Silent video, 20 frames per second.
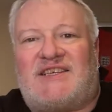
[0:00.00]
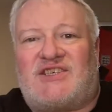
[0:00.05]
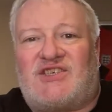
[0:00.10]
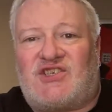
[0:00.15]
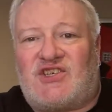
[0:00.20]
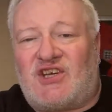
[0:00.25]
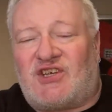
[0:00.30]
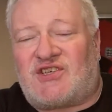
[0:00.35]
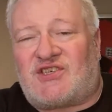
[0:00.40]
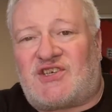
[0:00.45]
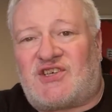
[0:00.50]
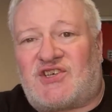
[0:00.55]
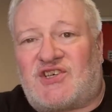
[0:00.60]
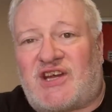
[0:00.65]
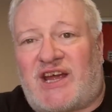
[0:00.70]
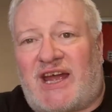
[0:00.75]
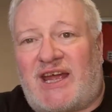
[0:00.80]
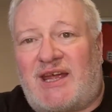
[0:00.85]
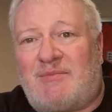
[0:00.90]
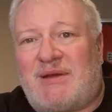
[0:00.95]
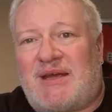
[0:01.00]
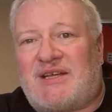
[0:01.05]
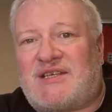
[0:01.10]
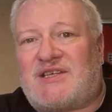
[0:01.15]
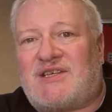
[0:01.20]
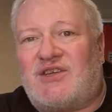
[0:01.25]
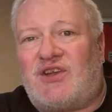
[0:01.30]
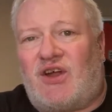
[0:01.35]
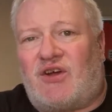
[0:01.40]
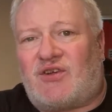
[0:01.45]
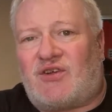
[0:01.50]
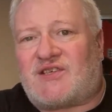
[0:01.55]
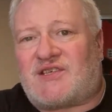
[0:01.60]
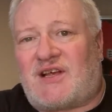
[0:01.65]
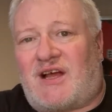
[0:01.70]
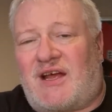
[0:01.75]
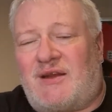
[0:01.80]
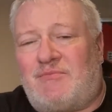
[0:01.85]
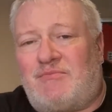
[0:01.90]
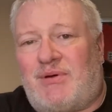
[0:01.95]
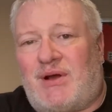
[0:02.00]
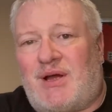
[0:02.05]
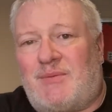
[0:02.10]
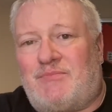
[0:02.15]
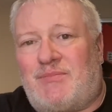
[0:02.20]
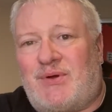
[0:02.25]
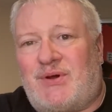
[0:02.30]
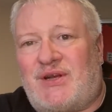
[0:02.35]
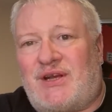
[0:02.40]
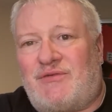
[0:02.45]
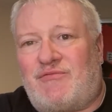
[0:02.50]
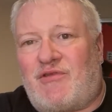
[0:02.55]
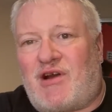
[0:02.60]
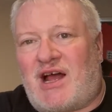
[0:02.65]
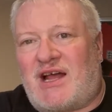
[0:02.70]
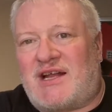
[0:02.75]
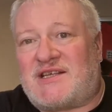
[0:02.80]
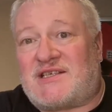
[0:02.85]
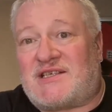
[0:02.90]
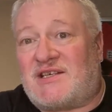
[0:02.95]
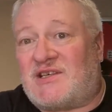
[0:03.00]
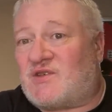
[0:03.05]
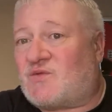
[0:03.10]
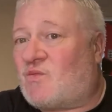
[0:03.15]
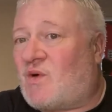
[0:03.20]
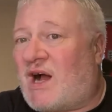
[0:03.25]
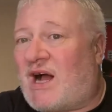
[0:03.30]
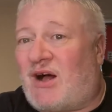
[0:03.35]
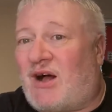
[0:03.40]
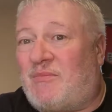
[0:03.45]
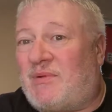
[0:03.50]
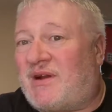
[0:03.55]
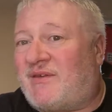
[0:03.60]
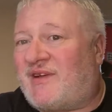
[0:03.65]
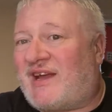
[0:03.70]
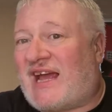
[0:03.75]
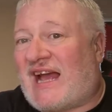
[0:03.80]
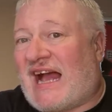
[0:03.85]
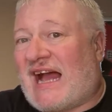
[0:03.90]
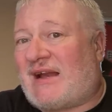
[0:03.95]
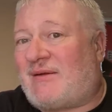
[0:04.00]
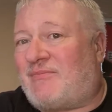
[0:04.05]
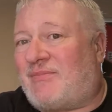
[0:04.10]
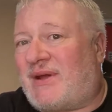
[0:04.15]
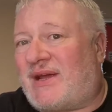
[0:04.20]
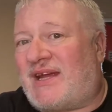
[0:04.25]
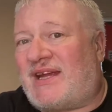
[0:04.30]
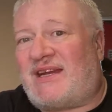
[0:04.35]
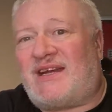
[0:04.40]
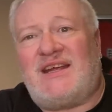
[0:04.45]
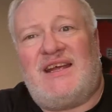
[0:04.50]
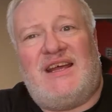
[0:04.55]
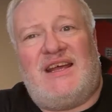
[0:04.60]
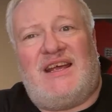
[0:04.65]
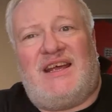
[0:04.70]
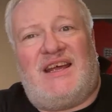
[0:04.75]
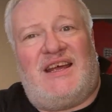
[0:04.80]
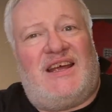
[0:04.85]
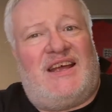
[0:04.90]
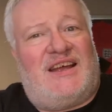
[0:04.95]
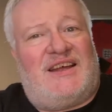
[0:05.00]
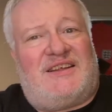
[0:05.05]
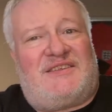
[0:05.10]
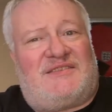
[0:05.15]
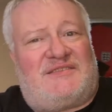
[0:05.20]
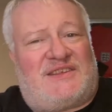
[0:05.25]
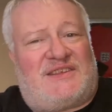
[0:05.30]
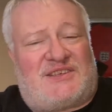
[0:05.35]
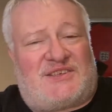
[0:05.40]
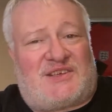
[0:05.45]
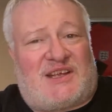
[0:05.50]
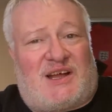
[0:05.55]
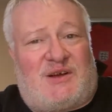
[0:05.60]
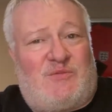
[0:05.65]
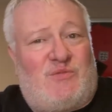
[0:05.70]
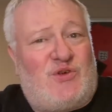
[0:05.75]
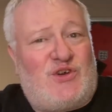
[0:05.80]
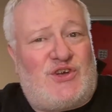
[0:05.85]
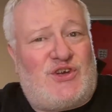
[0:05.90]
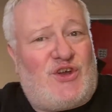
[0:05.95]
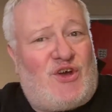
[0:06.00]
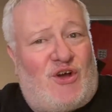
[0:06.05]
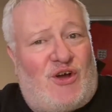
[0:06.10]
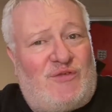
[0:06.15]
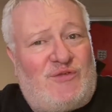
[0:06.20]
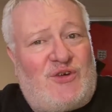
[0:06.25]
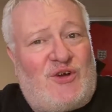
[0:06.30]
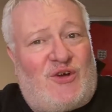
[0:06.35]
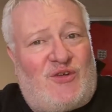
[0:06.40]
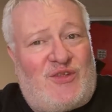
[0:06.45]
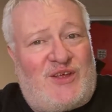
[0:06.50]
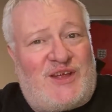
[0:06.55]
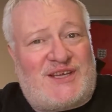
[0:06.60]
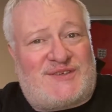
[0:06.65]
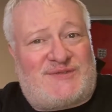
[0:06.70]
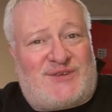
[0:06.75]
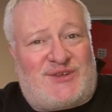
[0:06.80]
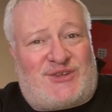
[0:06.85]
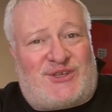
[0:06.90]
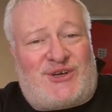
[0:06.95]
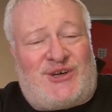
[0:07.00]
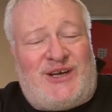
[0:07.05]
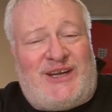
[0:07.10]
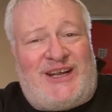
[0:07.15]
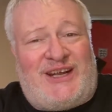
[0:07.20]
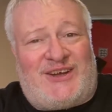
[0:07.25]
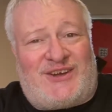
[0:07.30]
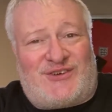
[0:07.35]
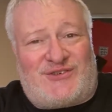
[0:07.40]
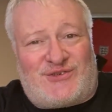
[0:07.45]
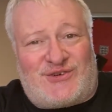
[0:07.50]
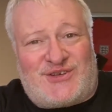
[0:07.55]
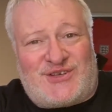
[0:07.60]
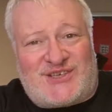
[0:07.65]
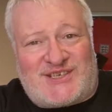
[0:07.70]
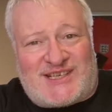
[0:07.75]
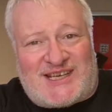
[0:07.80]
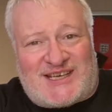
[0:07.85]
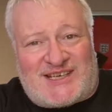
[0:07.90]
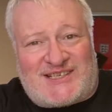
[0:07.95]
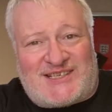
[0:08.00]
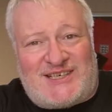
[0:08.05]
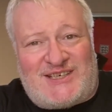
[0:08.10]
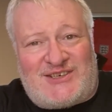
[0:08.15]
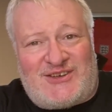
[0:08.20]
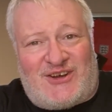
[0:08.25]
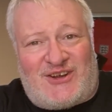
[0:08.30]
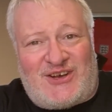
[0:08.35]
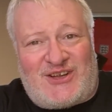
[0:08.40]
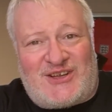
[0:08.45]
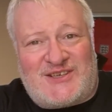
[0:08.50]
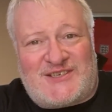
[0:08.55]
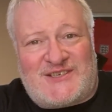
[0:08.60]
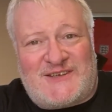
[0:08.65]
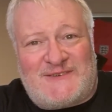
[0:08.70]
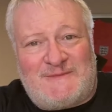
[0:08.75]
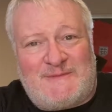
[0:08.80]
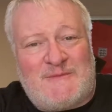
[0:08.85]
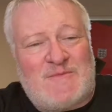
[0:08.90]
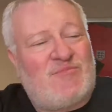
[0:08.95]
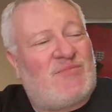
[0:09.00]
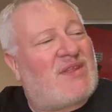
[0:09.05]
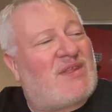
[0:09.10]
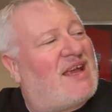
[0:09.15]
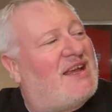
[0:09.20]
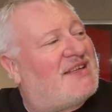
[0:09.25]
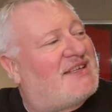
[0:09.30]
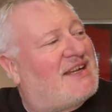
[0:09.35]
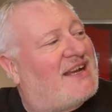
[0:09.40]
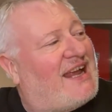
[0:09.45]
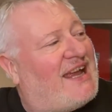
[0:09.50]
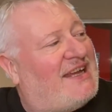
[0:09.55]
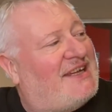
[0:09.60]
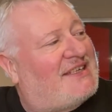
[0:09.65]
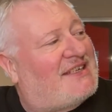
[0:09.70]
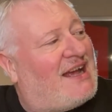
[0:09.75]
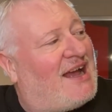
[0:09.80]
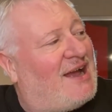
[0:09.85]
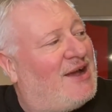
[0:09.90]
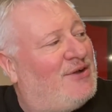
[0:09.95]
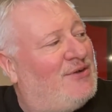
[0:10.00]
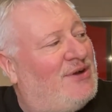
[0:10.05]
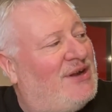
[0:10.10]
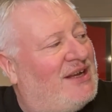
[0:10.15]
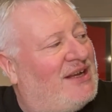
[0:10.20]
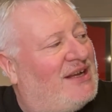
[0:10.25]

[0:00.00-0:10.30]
just a shame it's not signed by Bernie Wrightson as well, but if it had been, I would not have got this for $360. It's an 8.0.